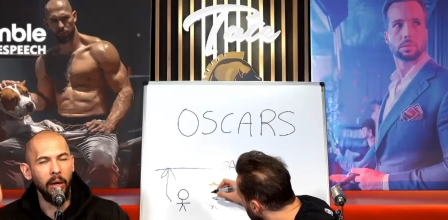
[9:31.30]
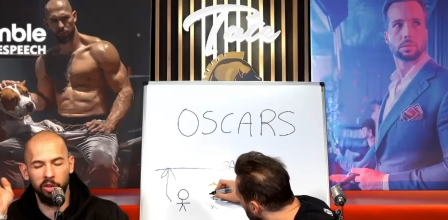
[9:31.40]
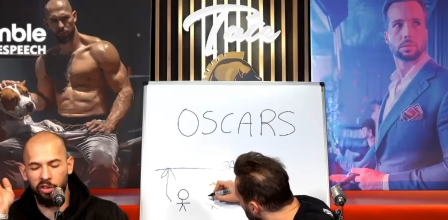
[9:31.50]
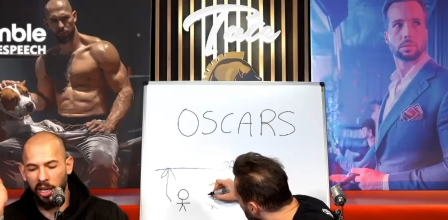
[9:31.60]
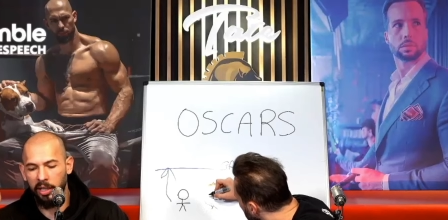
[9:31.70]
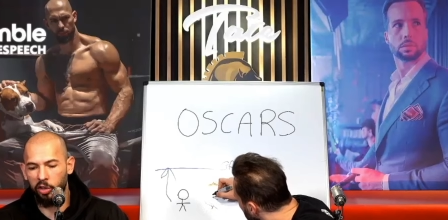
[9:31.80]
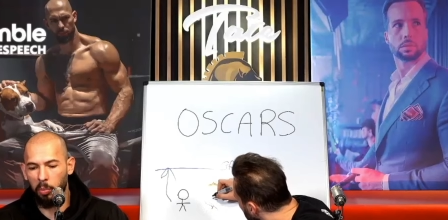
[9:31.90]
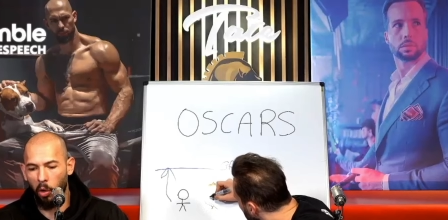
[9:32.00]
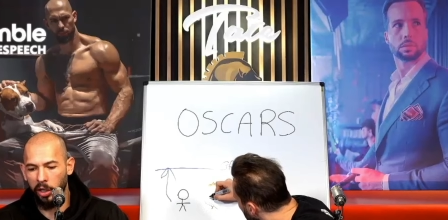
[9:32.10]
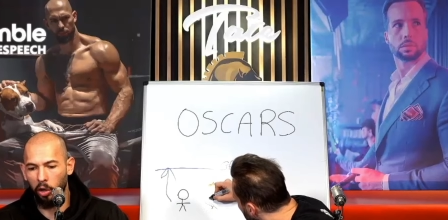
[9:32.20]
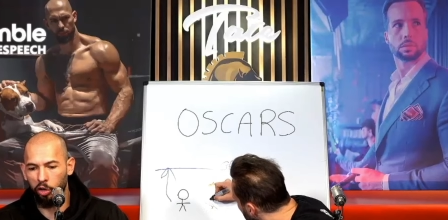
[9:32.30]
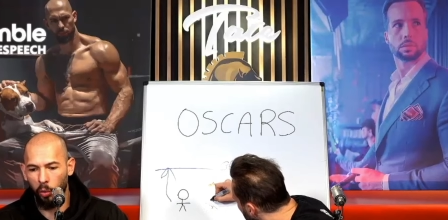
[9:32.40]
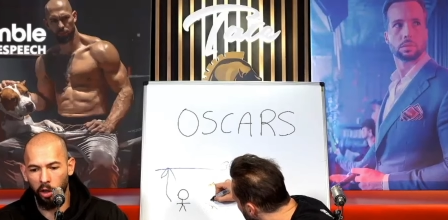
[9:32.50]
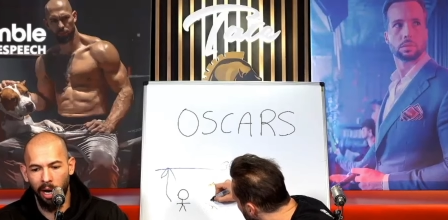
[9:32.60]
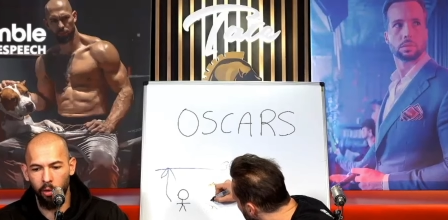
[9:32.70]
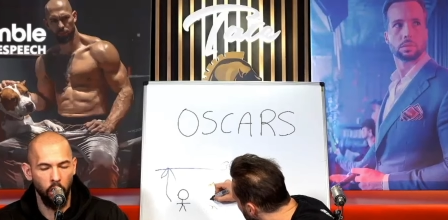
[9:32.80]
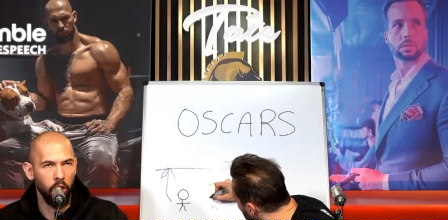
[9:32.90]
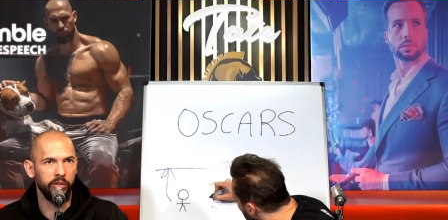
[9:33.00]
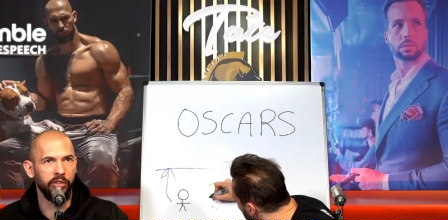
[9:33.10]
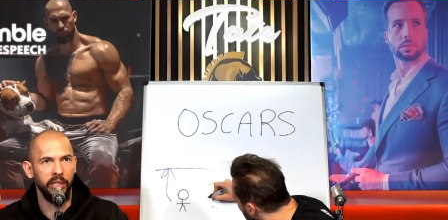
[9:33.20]
Speaker 1: was saying this morning on Twitter how
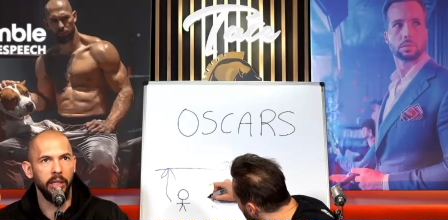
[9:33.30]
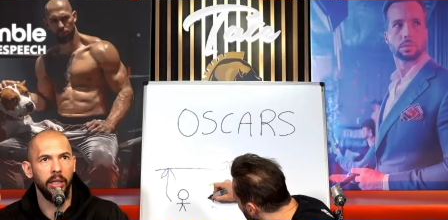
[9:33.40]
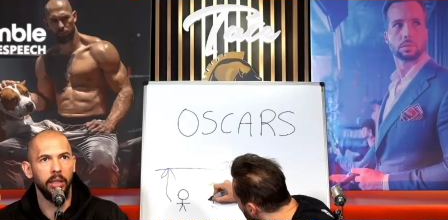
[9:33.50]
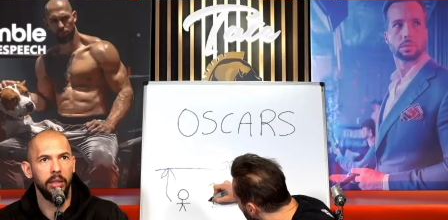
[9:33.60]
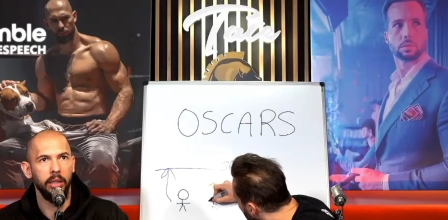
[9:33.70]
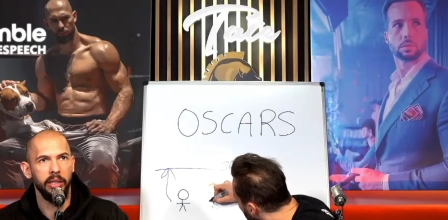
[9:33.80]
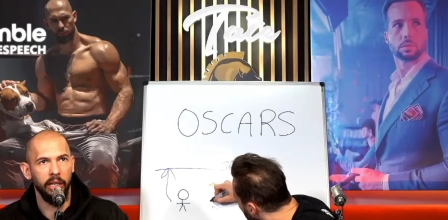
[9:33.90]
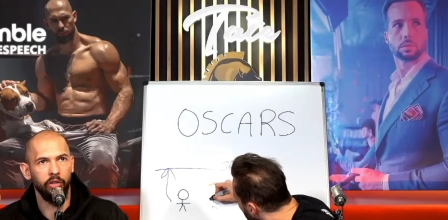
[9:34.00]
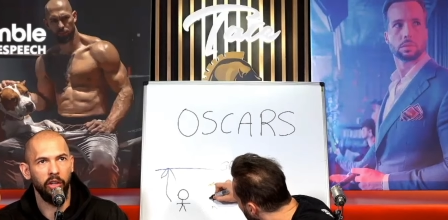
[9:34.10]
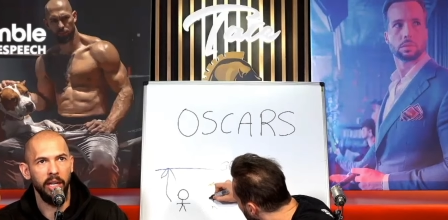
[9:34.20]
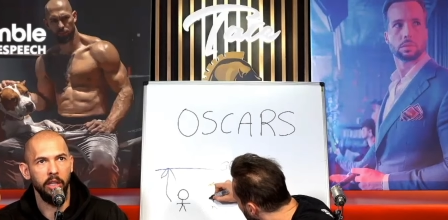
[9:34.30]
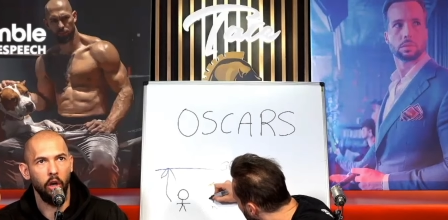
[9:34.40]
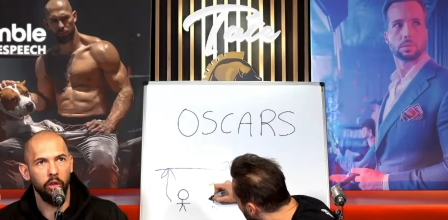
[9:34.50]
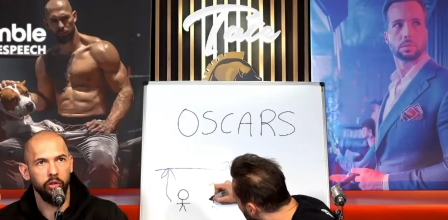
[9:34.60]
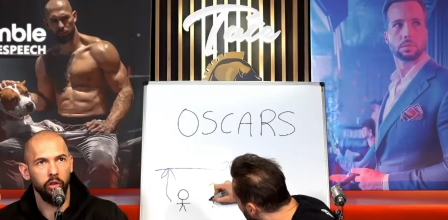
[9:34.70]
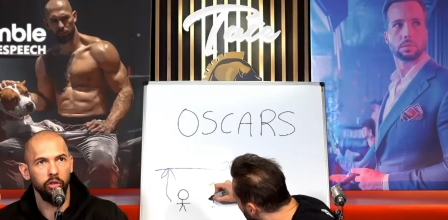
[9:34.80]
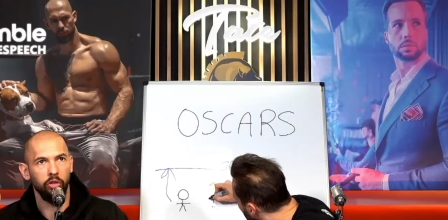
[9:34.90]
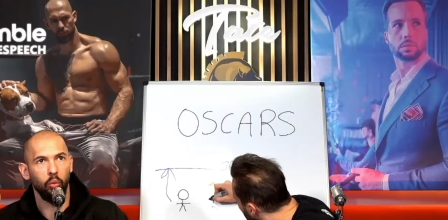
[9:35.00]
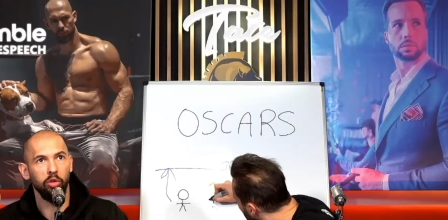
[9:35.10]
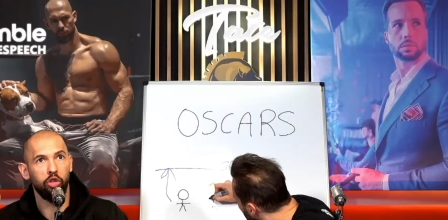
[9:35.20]
John Cena yesterday at the
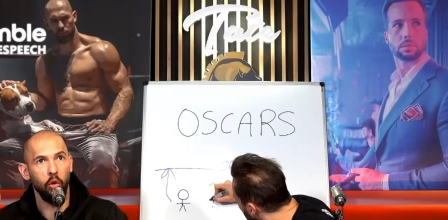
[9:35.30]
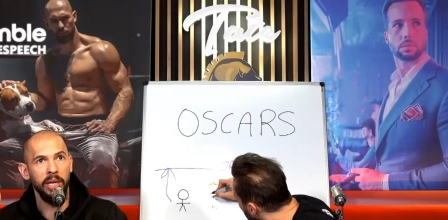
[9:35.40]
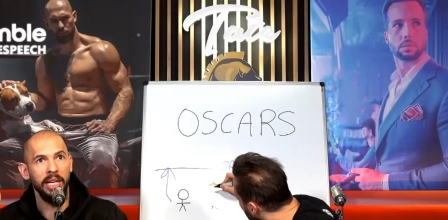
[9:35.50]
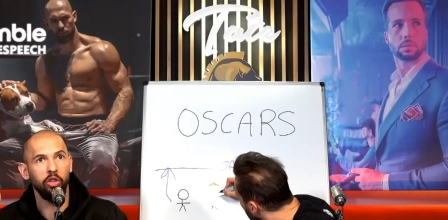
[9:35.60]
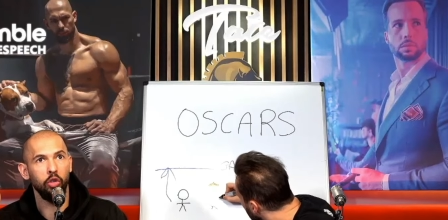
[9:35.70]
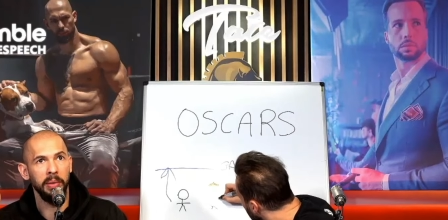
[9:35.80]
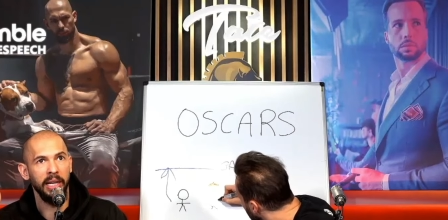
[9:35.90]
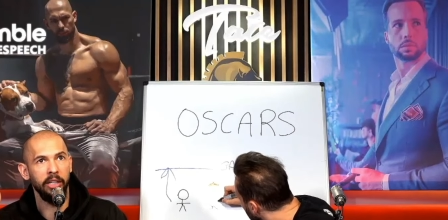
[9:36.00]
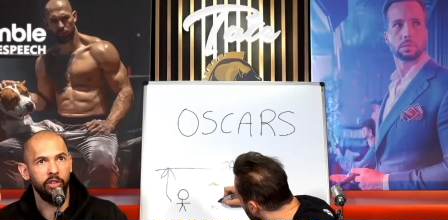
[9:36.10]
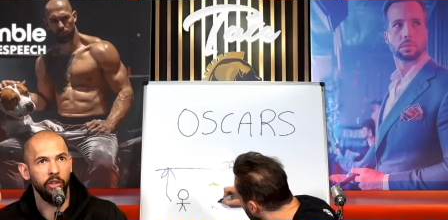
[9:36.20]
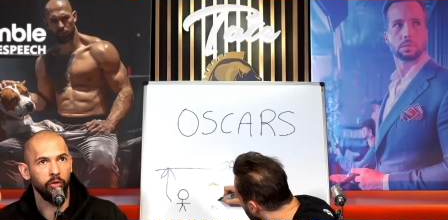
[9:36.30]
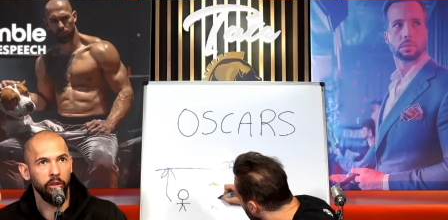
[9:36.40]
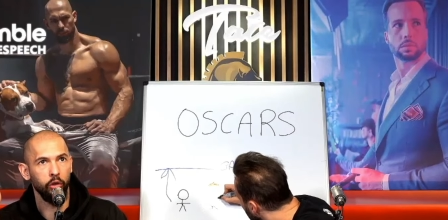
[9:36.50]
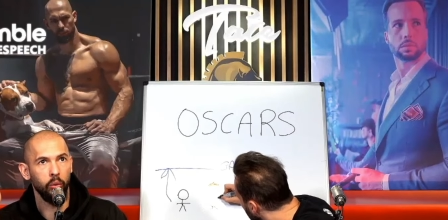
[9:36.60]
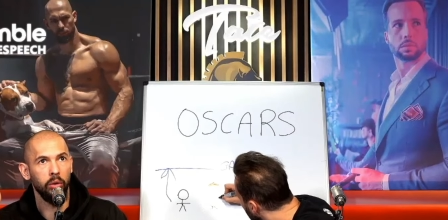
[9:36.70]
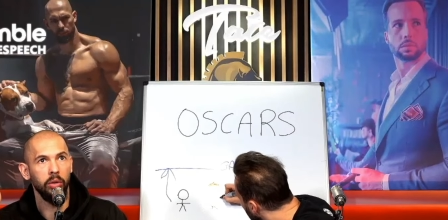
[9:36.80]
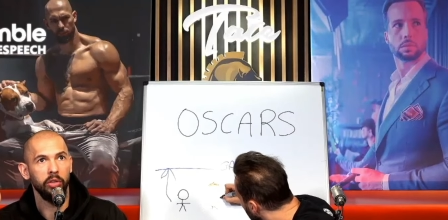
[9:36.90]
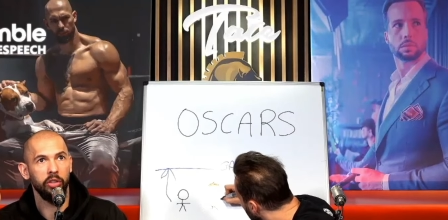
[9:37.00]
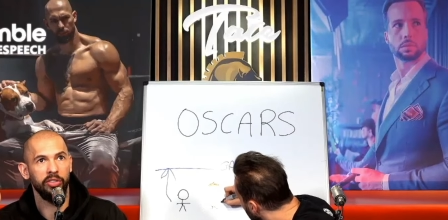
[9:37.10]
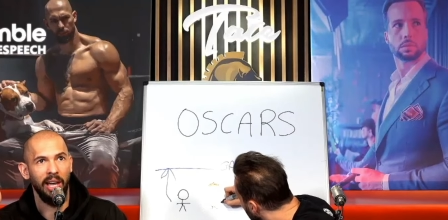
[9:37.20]
Oscars was doing his humiliation ritual
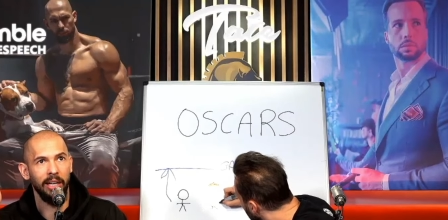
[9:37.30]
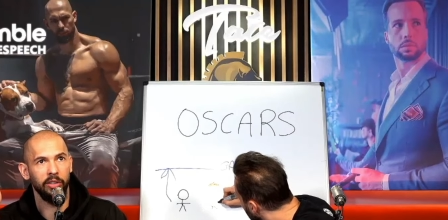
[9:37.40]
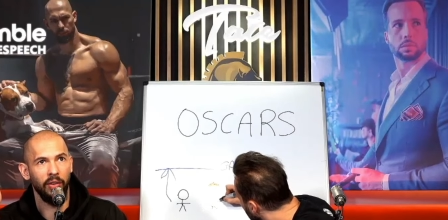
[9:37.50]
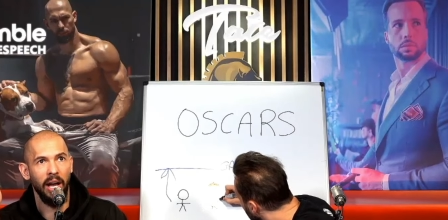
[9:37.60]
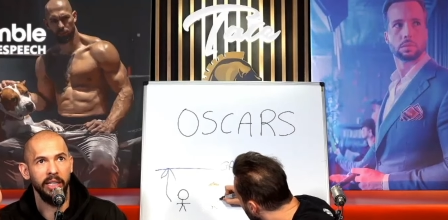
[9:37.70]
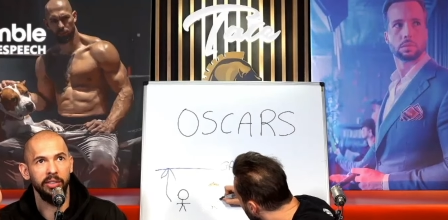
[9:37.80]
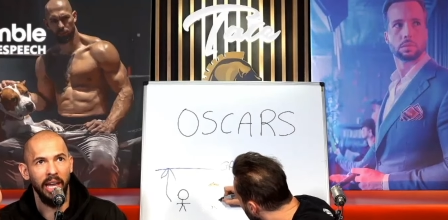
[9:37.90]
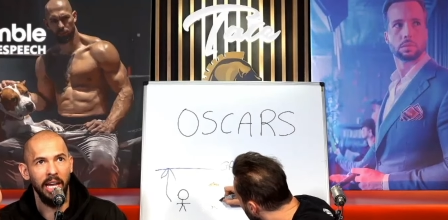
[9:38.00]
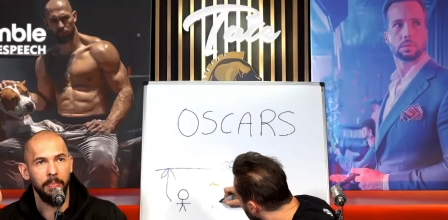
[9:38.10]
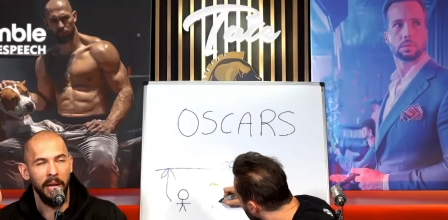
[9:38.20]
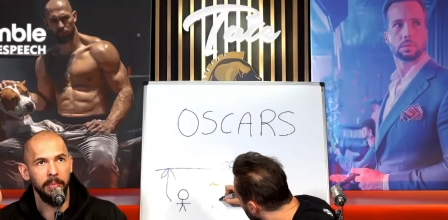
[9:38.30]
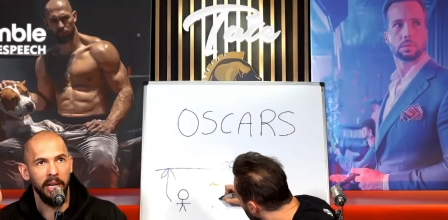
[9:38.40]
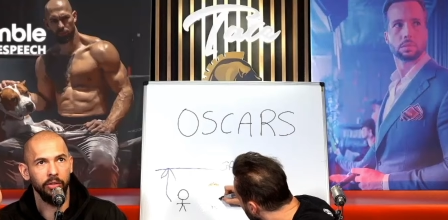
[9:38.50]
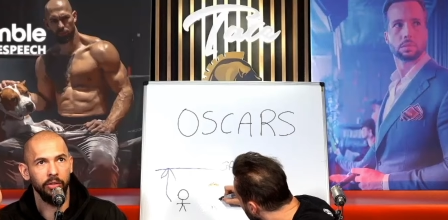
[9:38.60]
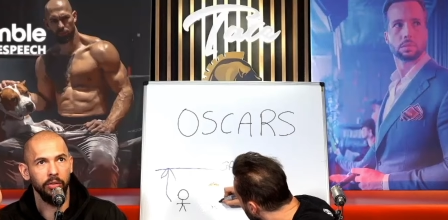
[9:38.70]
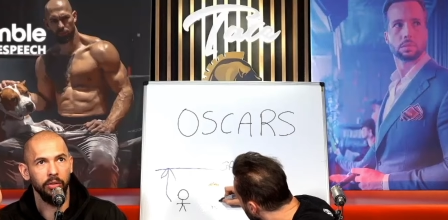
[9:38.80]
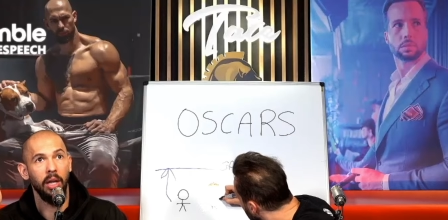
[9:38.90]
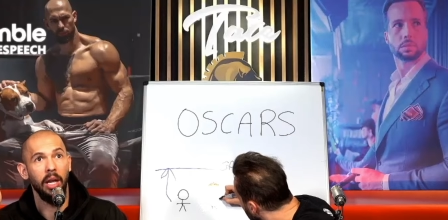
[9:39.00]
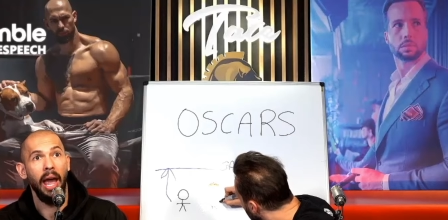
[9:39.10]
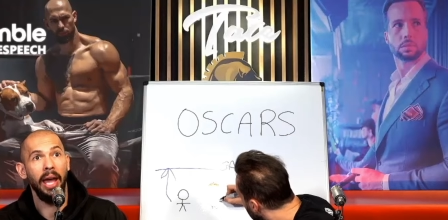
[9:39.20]
to satisfy his gay paymasters.
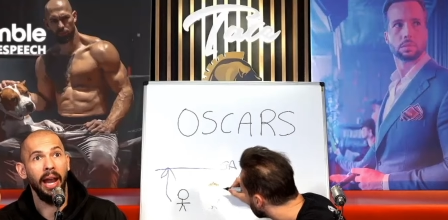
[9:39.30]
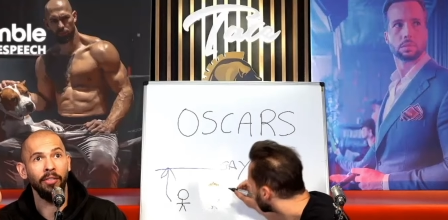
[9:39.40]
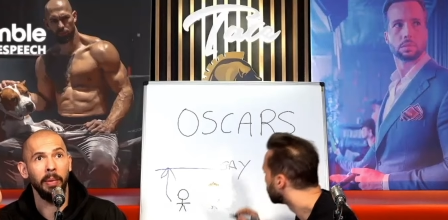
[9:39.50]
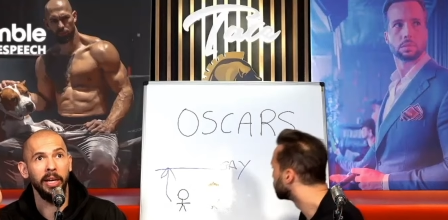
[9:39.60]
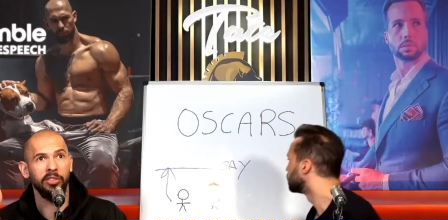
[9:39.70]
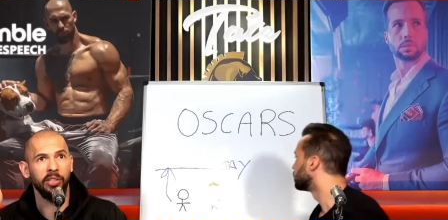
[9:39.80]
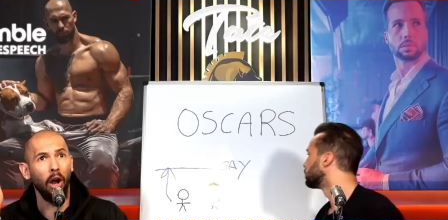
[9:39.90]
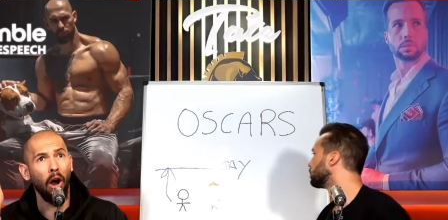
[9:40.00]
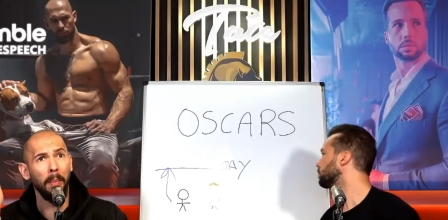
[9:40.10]
And everybody's saying, oh,